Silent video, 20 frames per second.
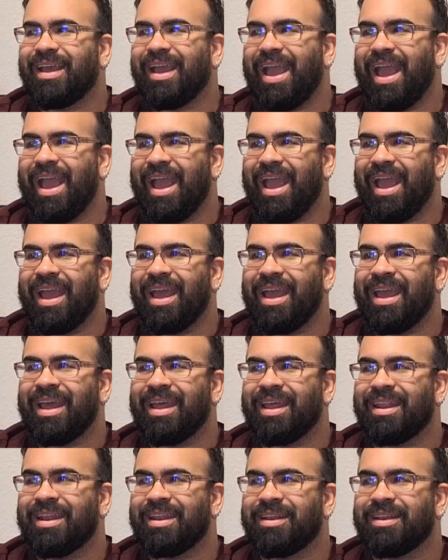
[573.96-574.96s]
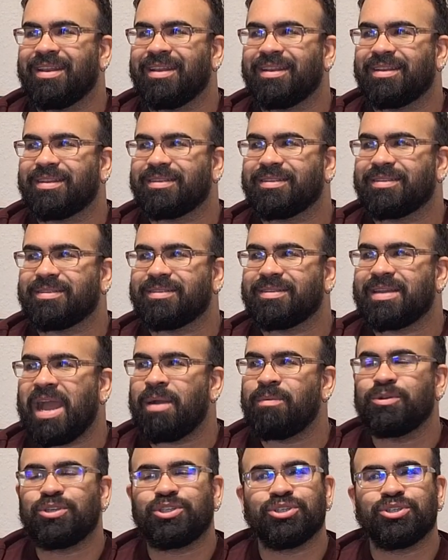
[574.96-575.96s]
and
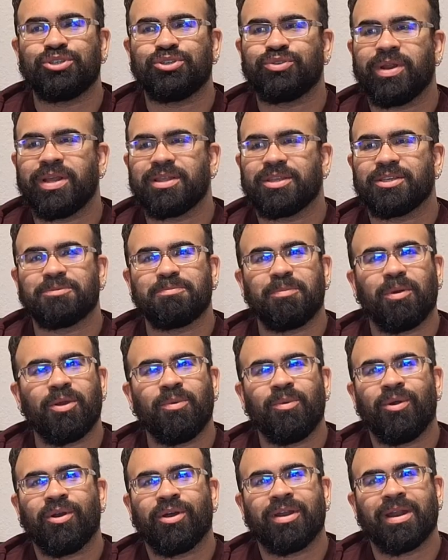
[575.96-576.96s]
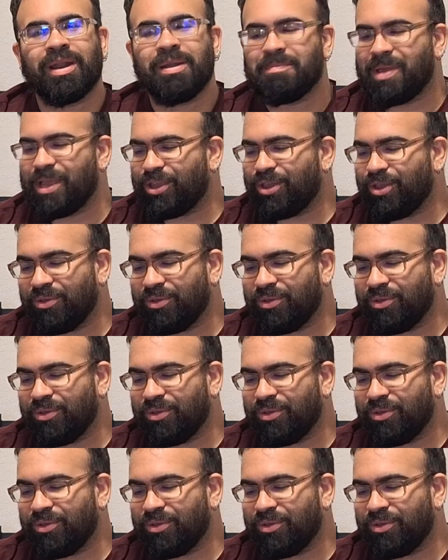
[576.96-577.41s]
I would just drink the smart water, and I'm like,